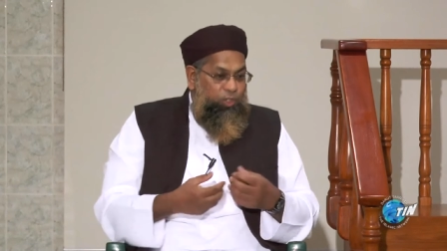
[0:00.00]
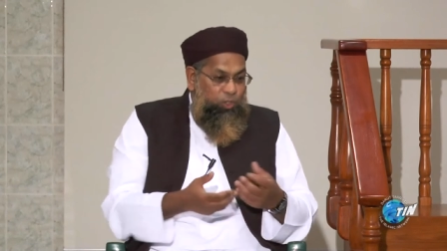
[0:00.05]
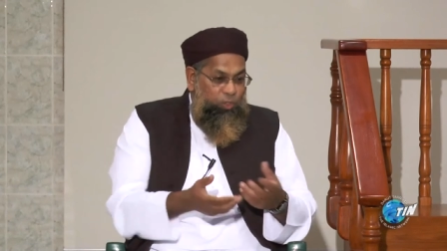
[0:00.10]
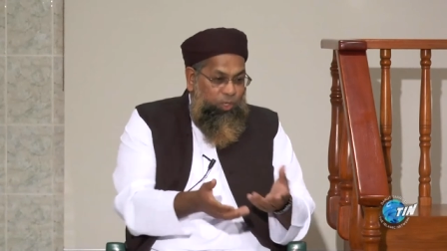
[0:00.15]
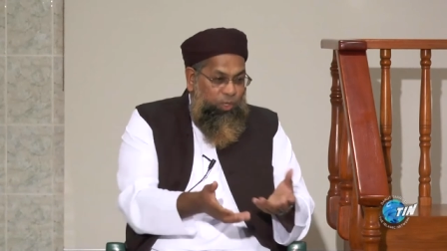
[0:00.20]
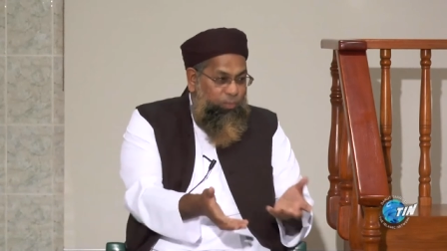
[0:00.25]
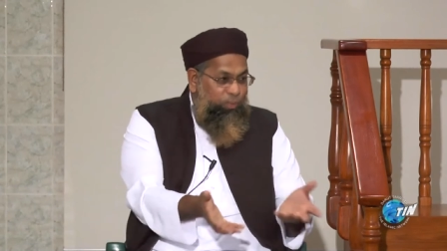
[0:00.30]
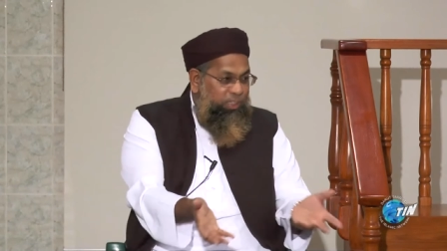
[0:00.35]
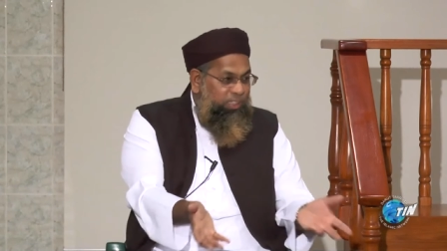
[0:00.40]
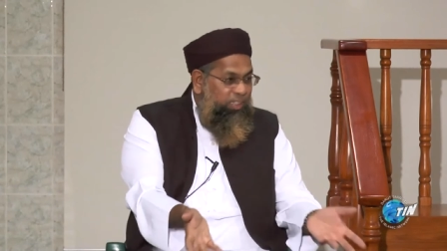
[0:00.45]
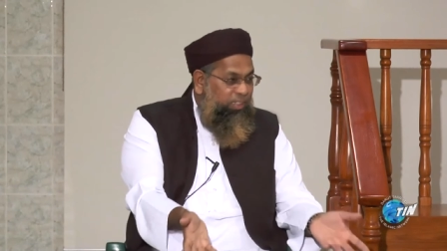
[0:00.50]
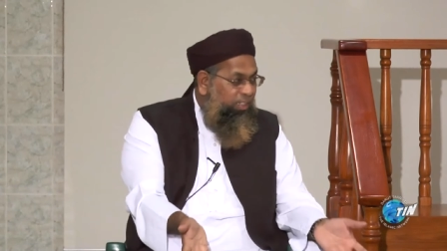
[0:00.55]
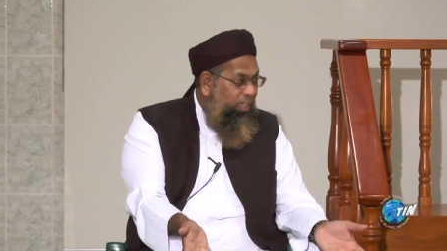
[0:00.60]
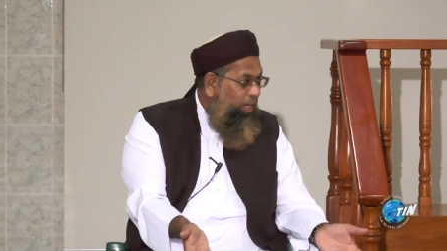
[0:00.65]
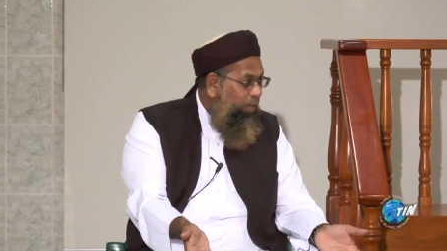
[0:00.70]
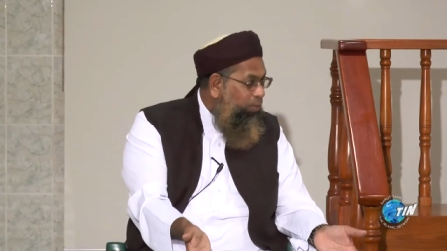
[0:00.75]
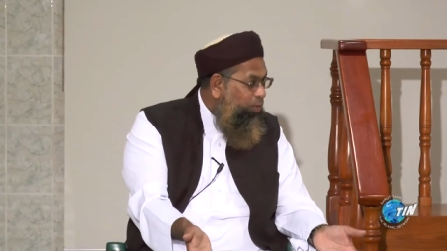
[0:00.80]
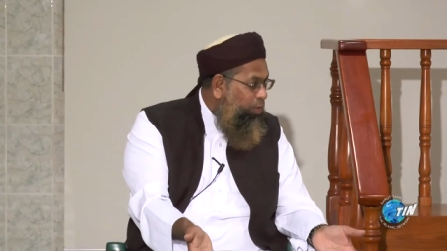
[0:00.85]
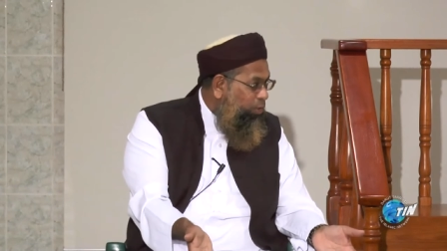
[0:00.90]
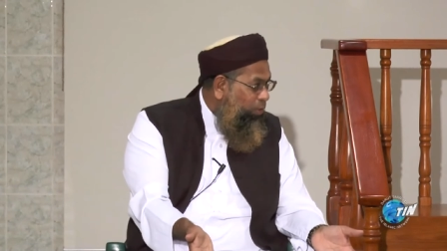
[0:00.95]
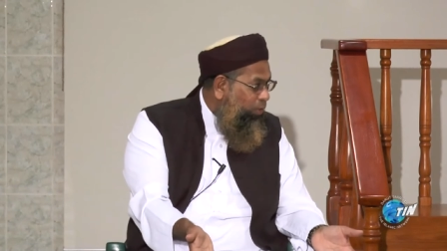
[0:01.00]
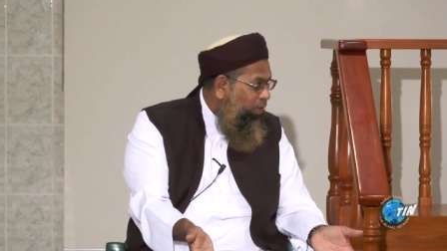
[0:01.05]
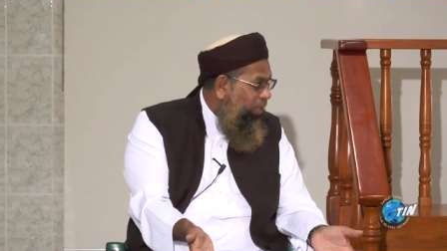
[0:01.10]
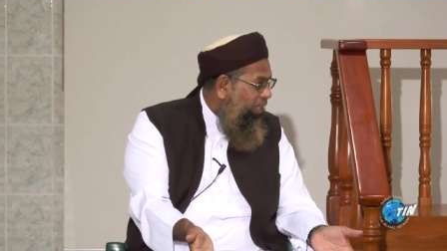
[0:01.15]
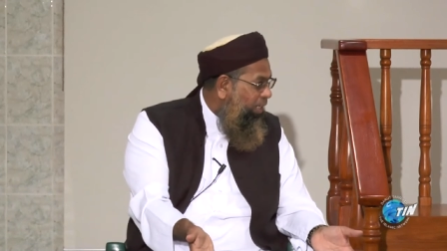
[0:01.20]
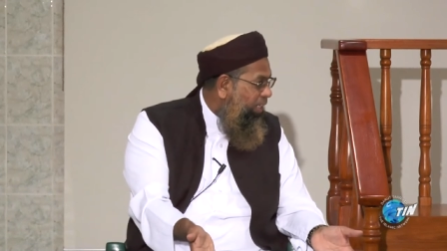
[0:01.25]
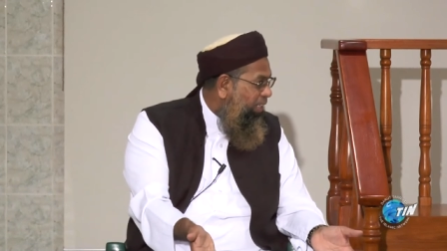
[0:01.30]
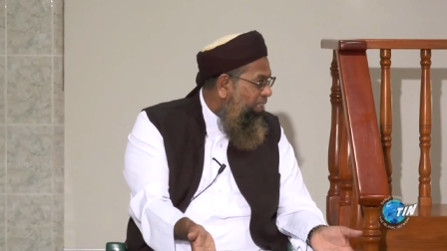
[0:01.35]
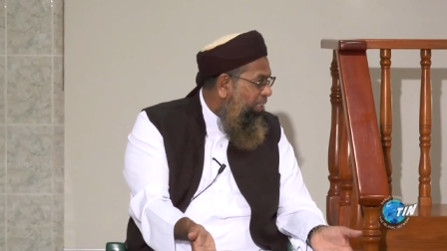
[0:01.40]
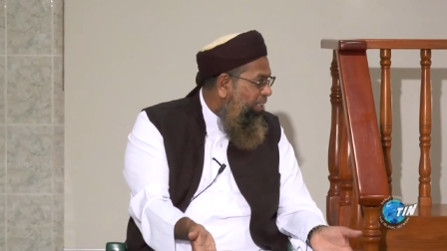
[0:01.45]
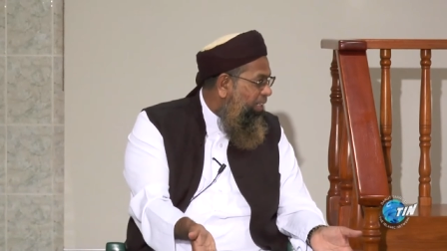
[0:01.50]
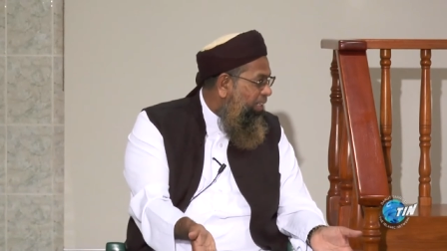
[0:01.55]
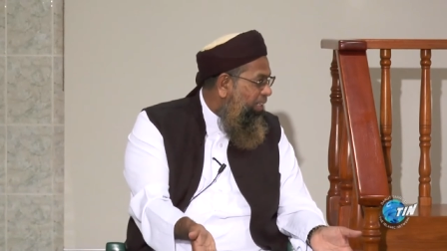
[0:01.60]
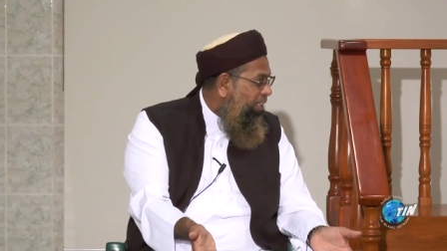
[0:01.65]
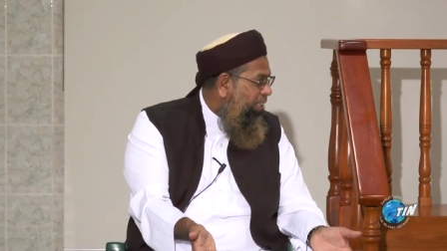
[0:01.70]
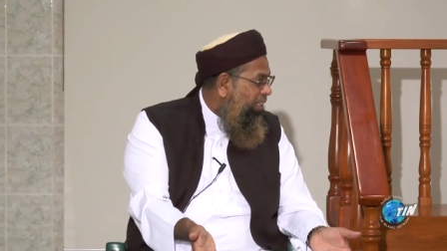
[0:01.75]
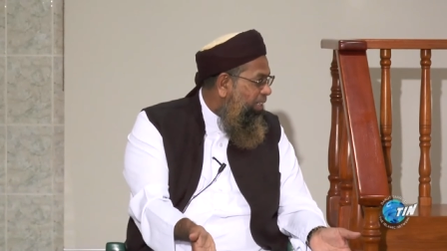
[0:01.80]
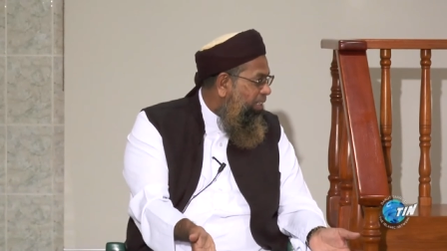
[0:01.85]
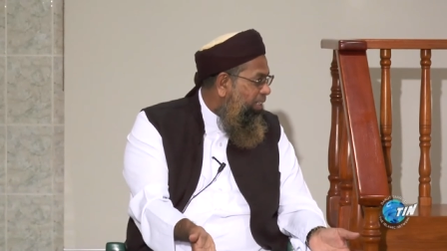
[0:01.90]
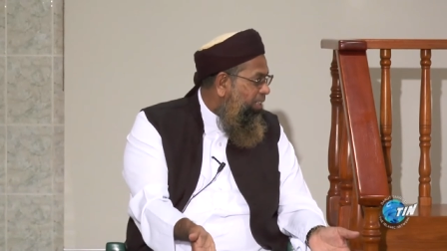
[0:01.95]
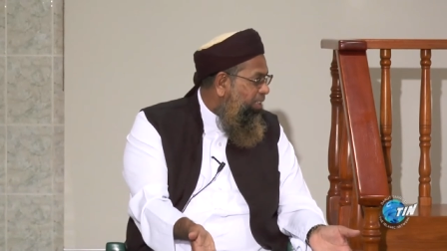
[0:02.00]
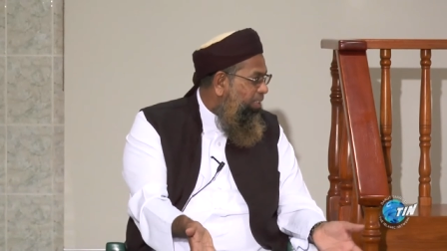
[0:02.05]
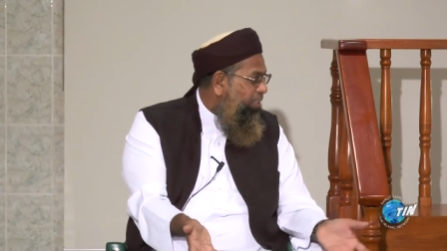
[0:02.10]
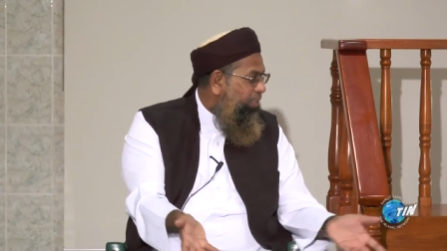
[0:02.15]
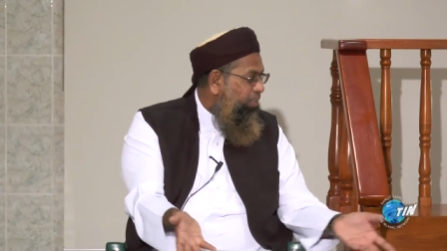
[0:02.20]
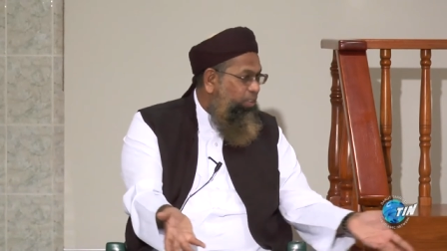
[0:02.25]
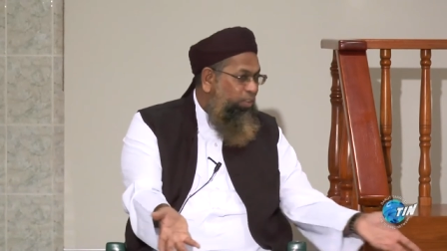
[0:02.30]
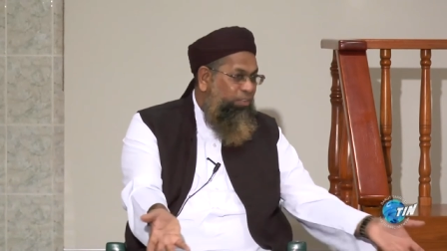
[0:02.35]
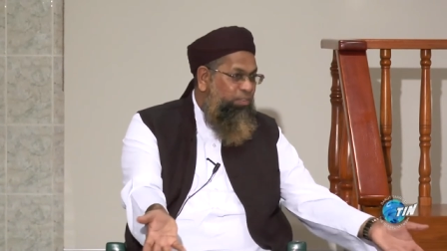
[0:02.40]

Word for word: you are within the household. Your